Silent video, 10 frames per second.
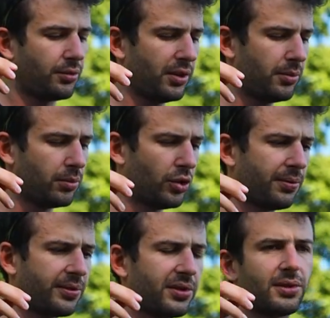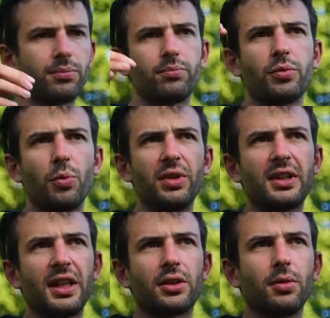really moves a
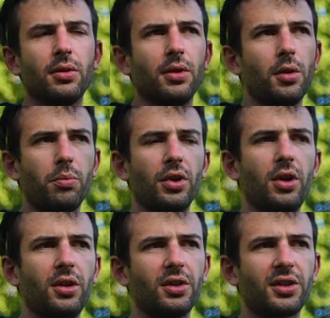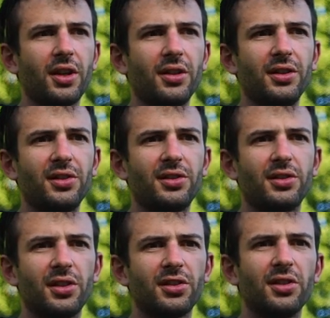bit like a block, and it
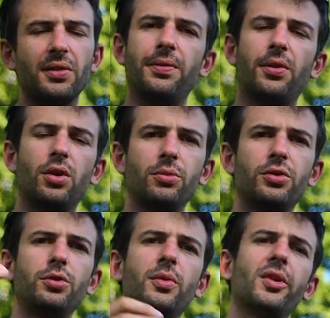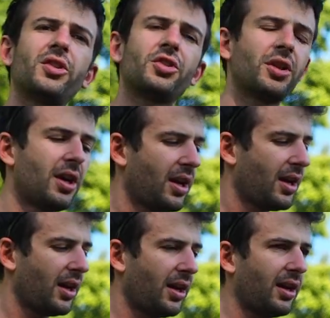doesn't deform too much,
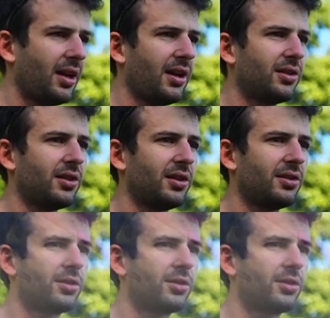and it